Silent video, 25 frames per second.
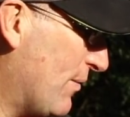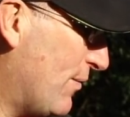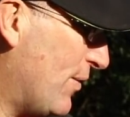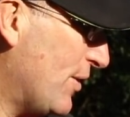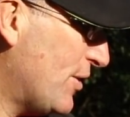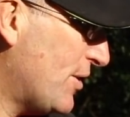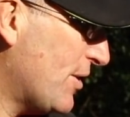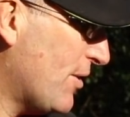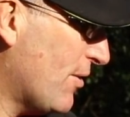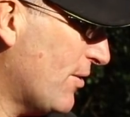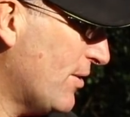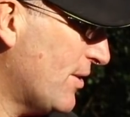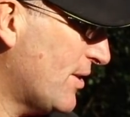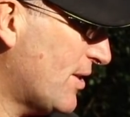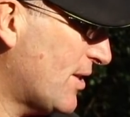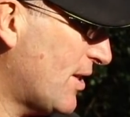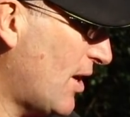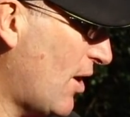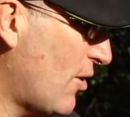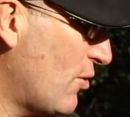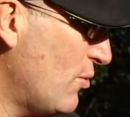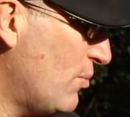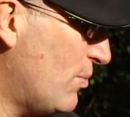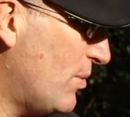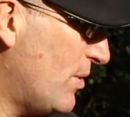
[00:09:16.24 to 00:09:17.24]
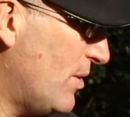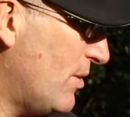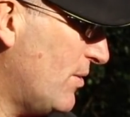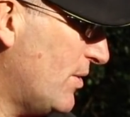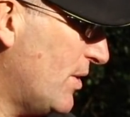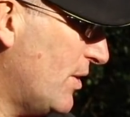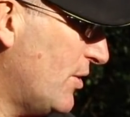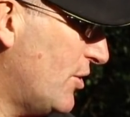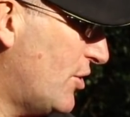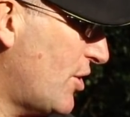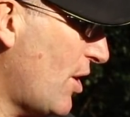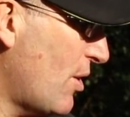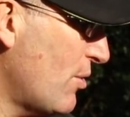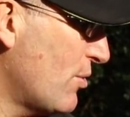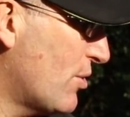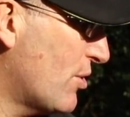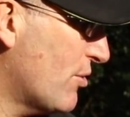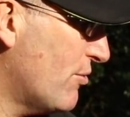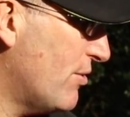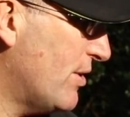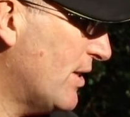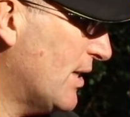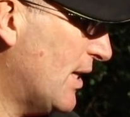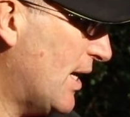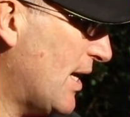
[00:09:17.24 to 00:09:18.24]
fishing on a slope using
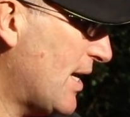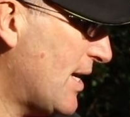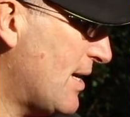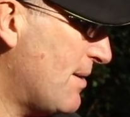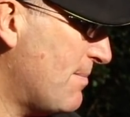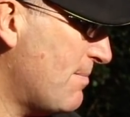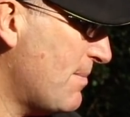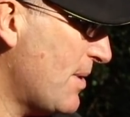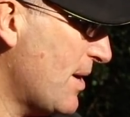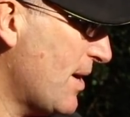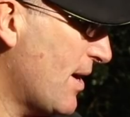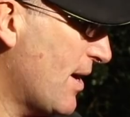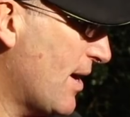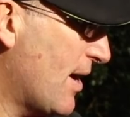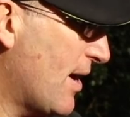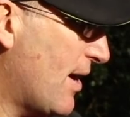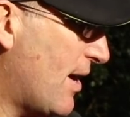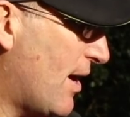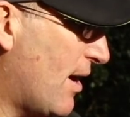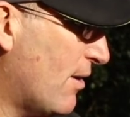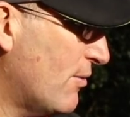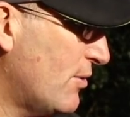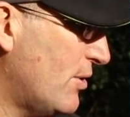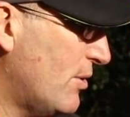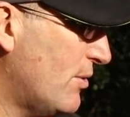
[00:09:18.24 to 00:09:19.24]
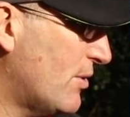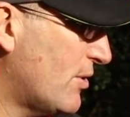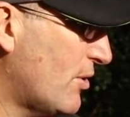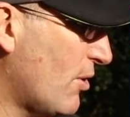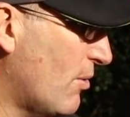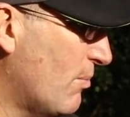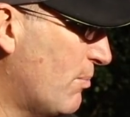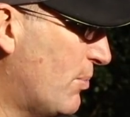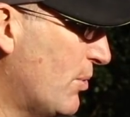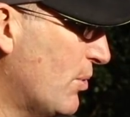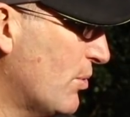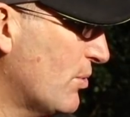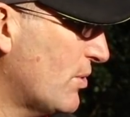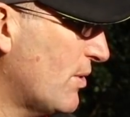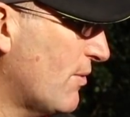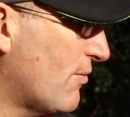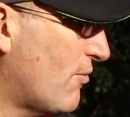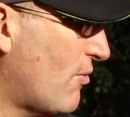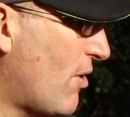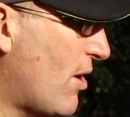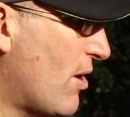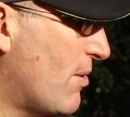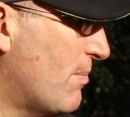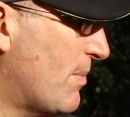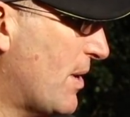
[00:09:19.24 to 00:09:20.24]
joker and leam, how do you stop balls of
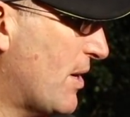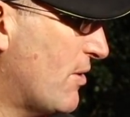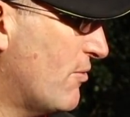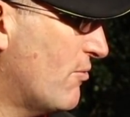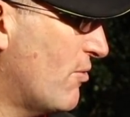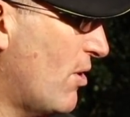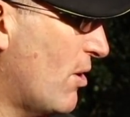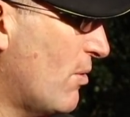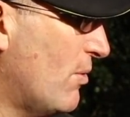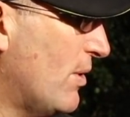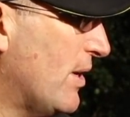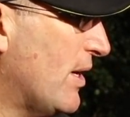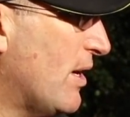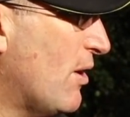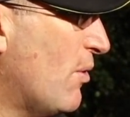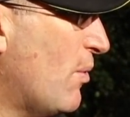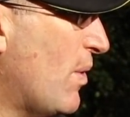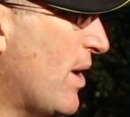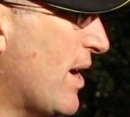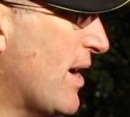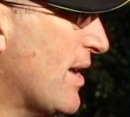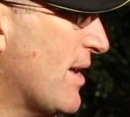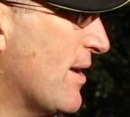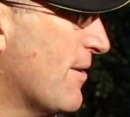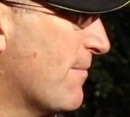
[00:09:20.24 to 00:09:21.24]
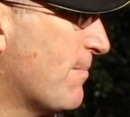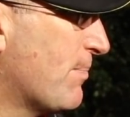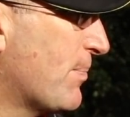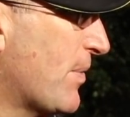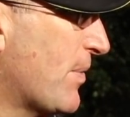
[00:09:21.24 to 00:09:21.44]
ground bait rolling away?